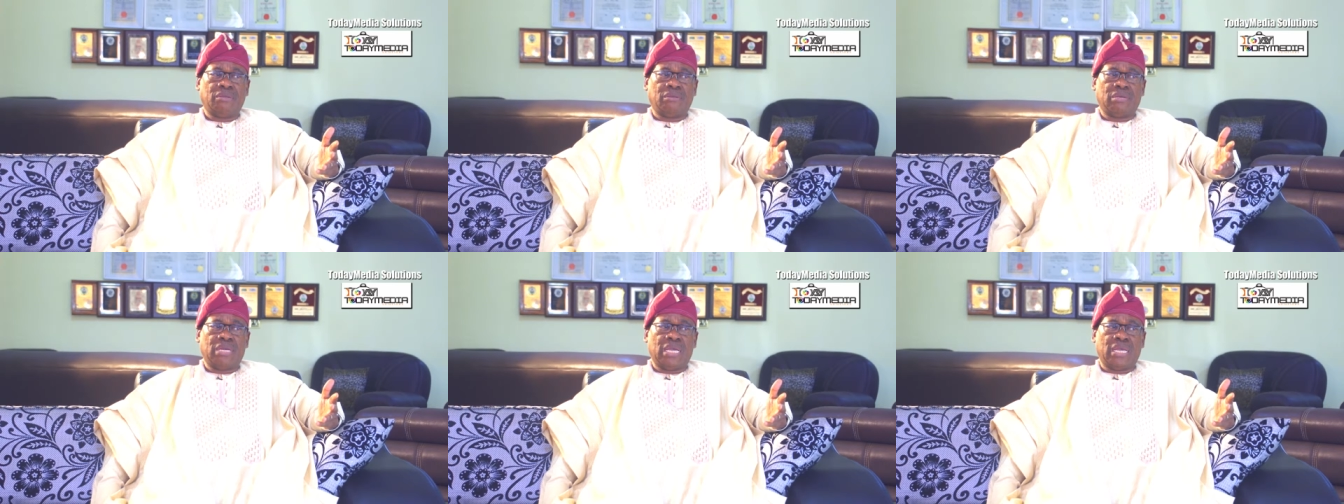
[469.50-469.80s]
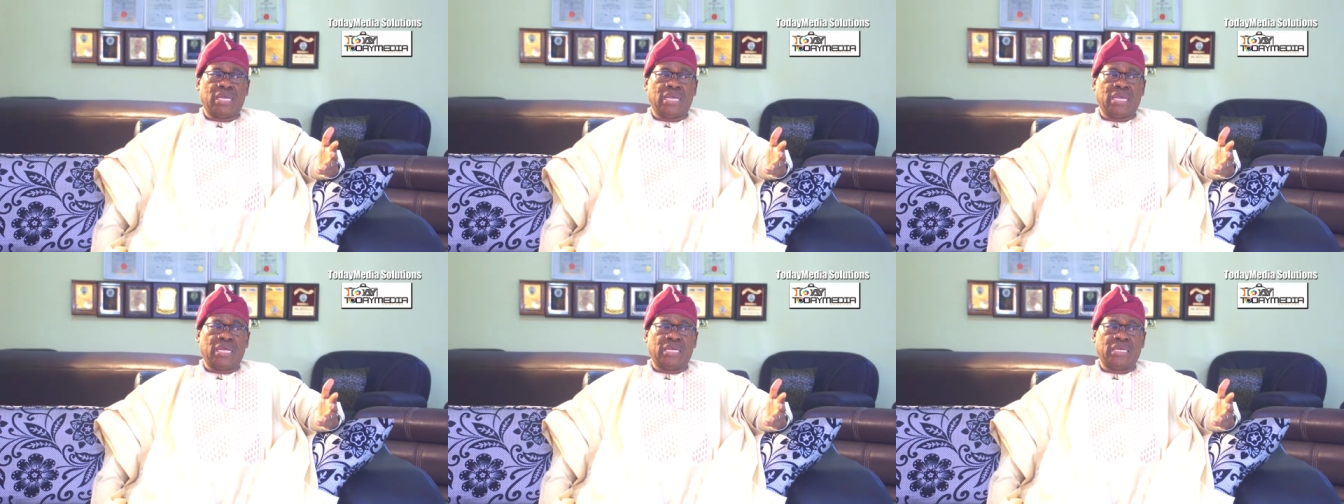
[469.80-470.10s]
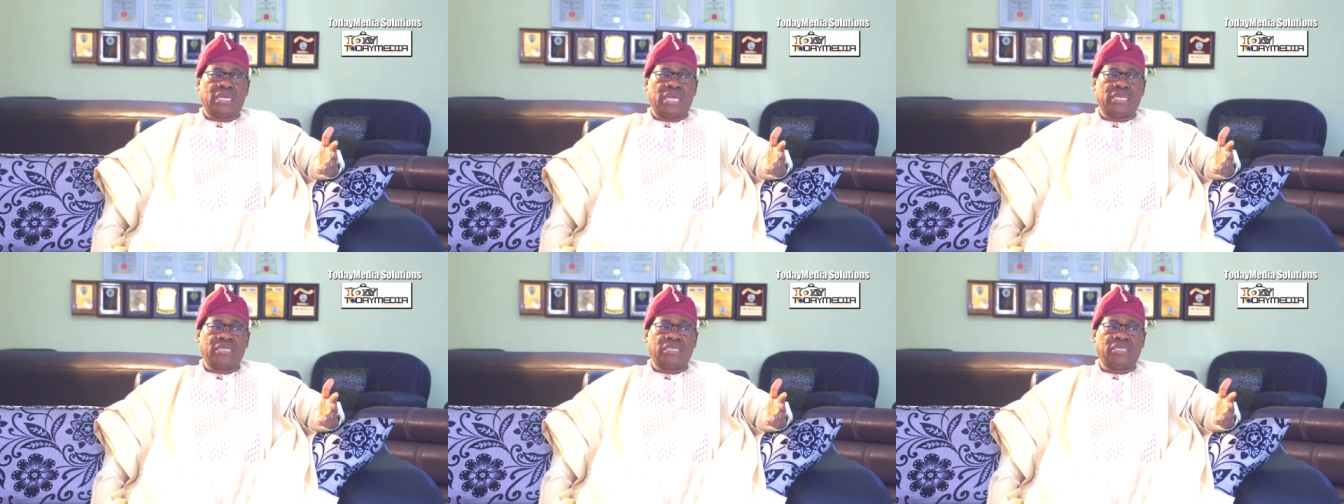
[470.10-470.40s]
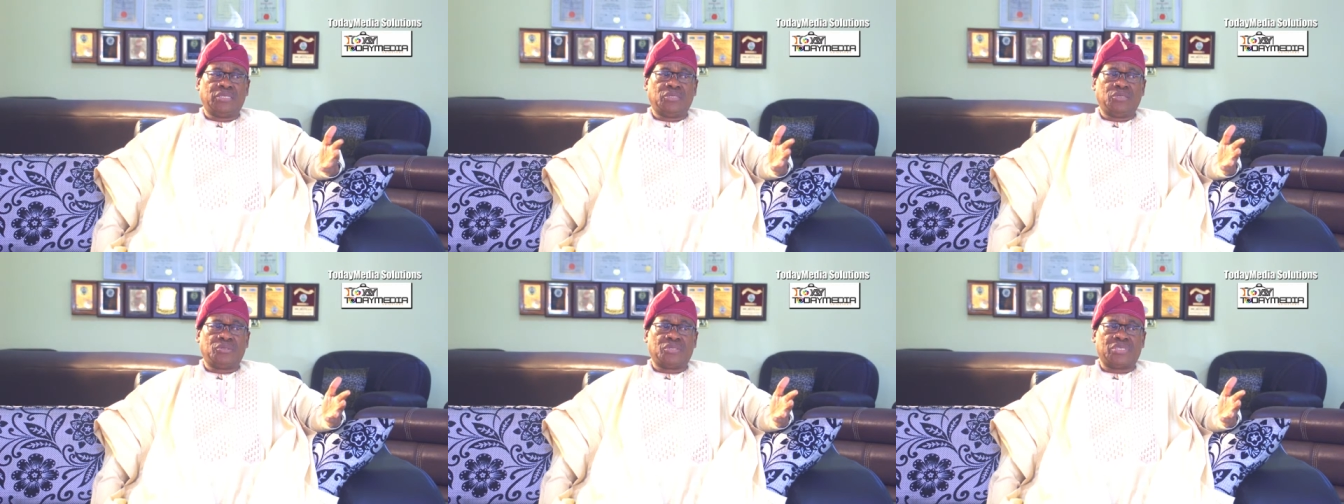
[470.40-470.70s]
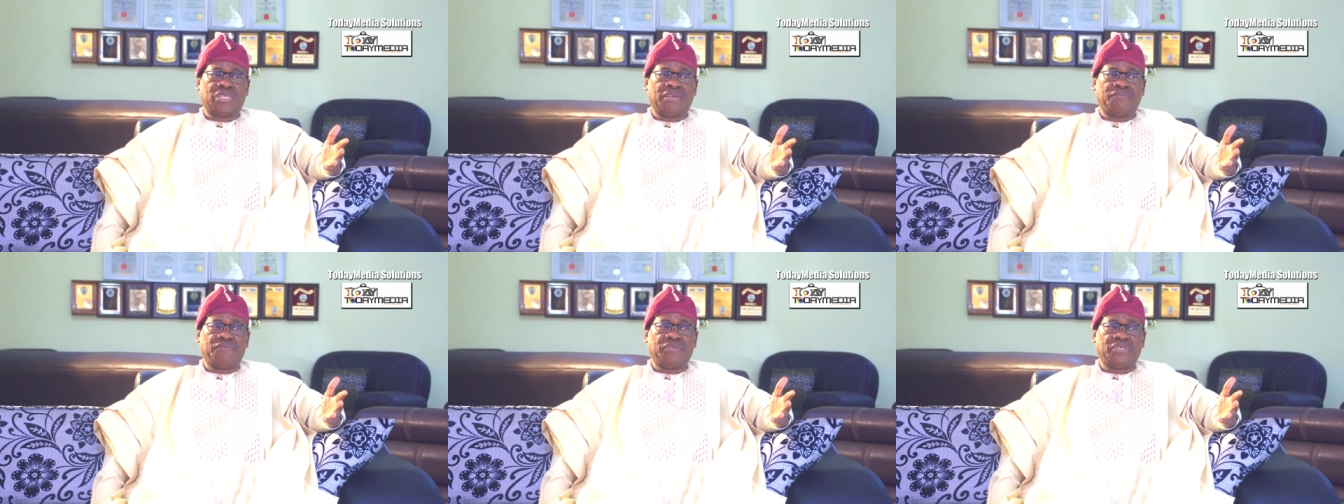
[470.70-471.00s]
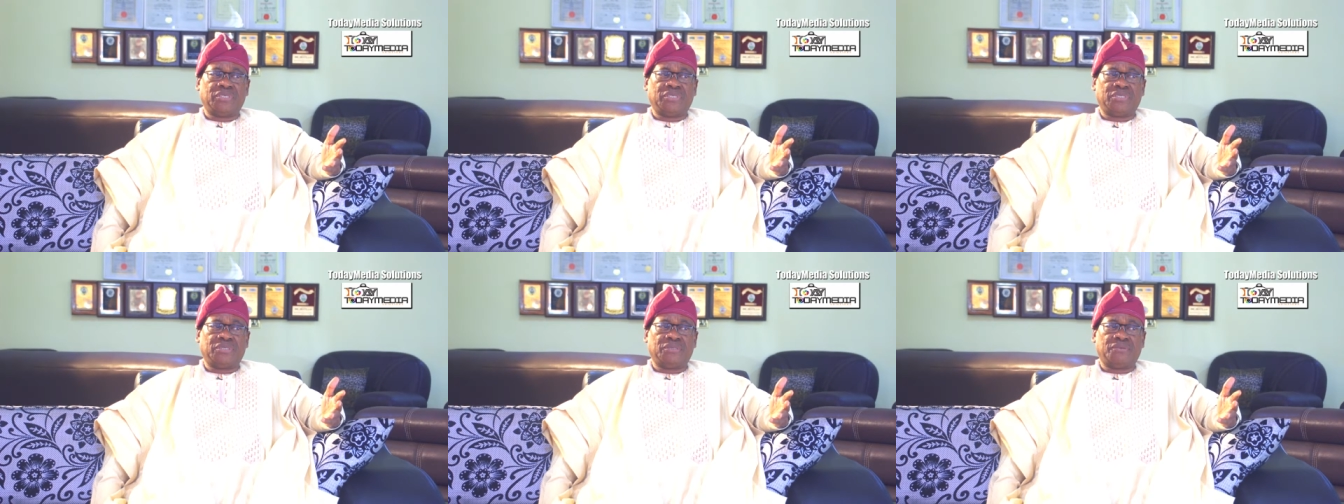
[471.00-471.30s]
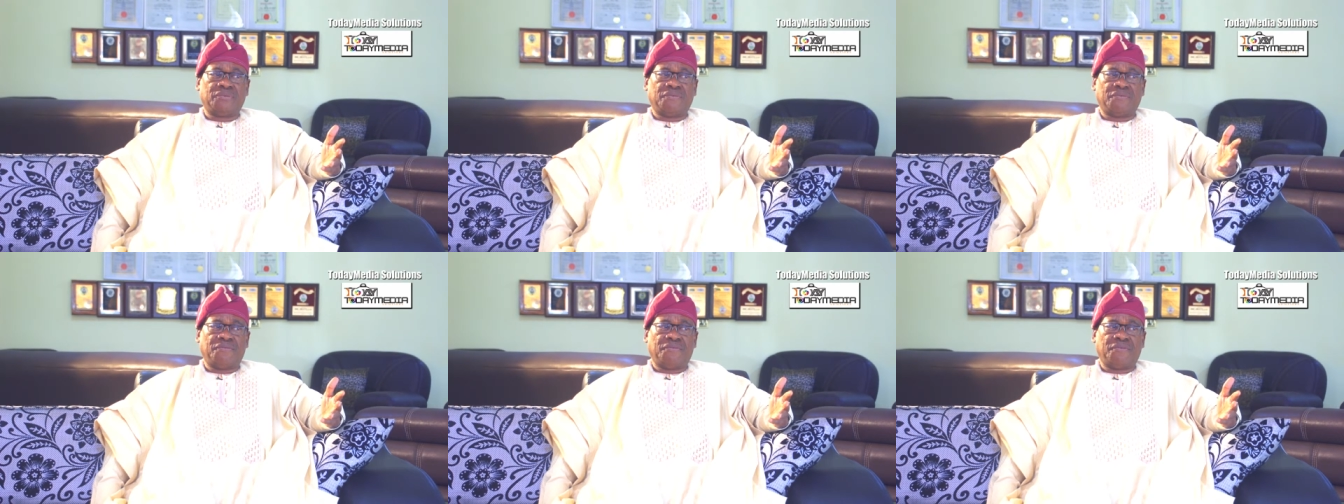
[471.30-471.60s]
I, I, I did youth service
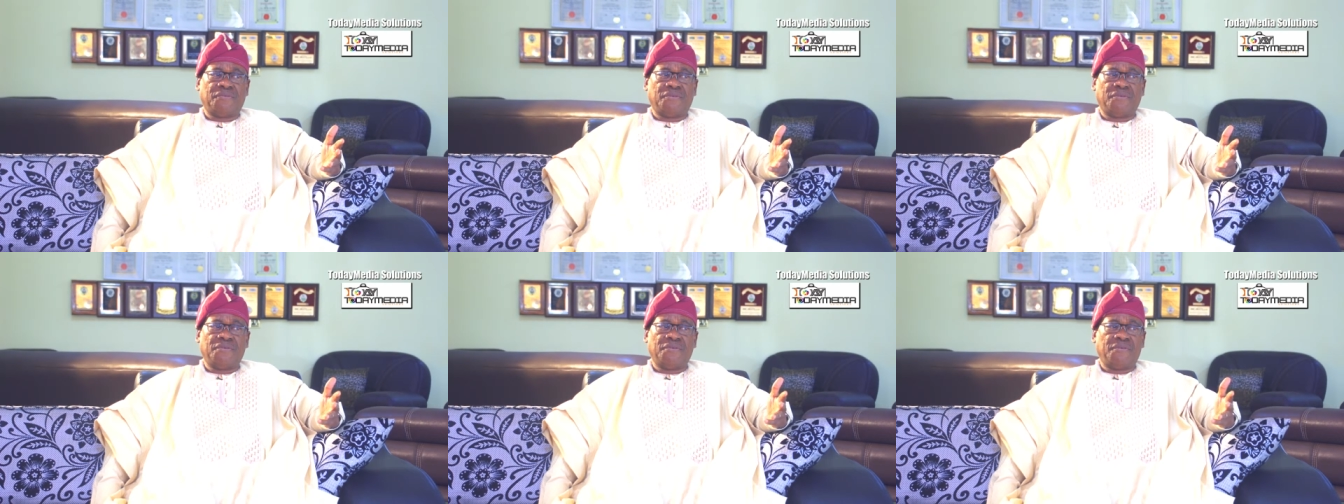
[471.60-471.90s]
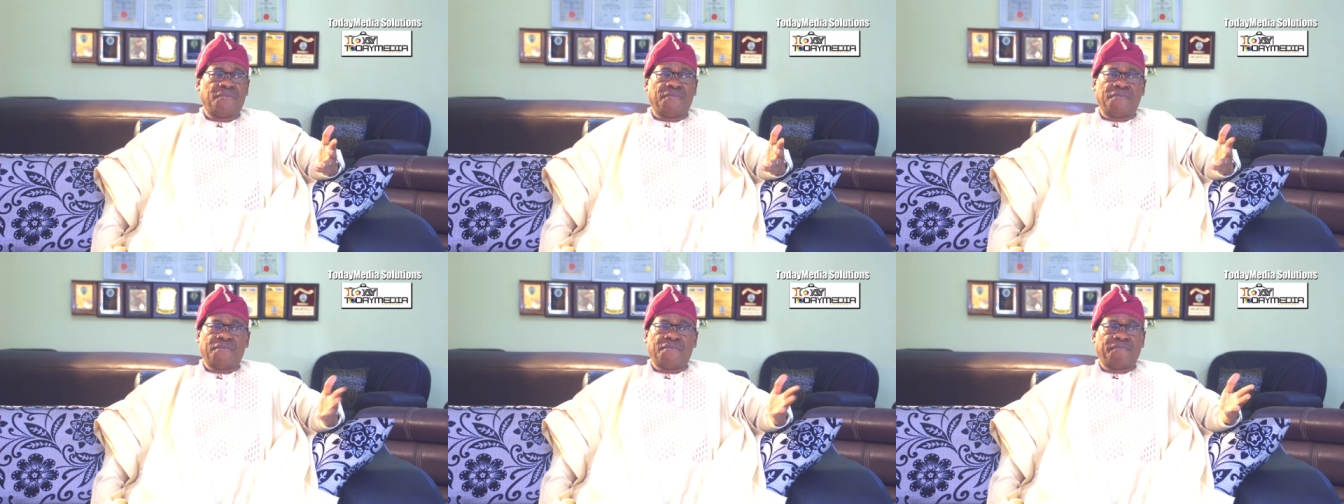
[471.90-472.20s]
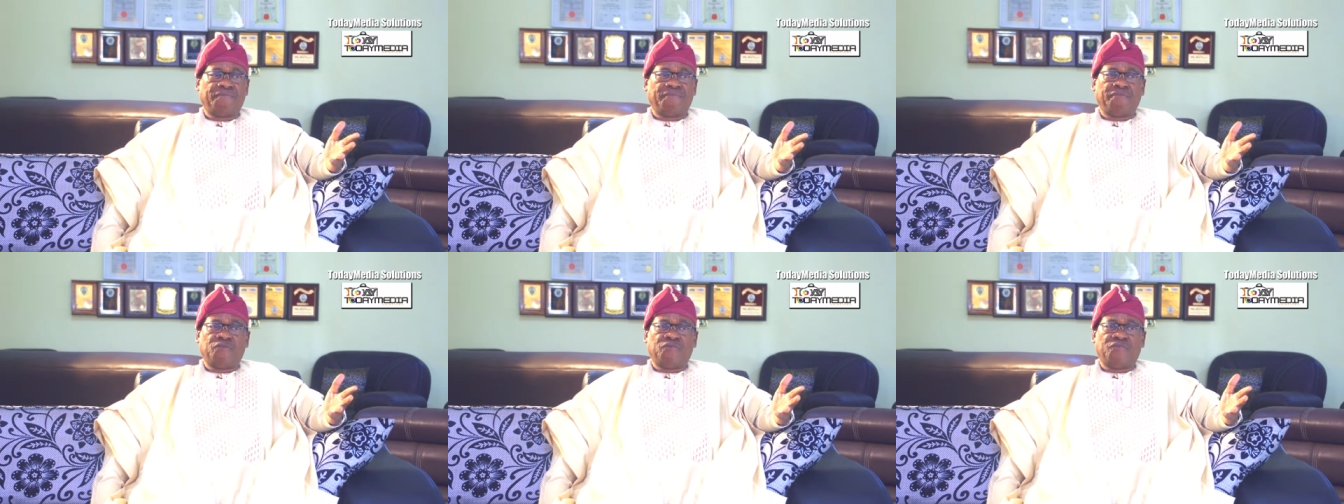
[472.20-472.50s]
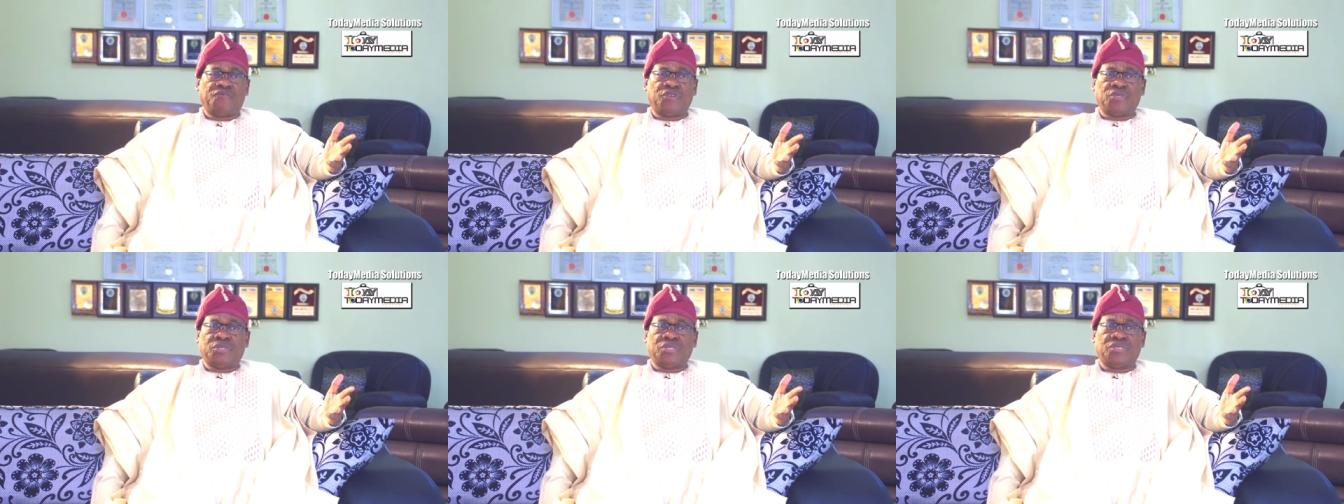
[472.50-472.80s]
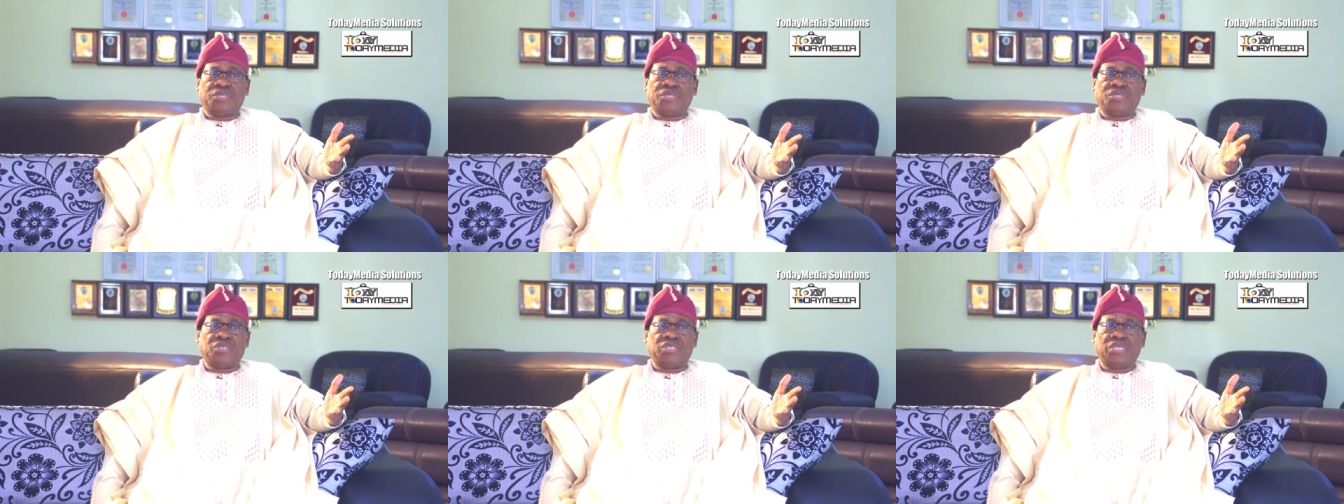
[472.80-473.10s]
46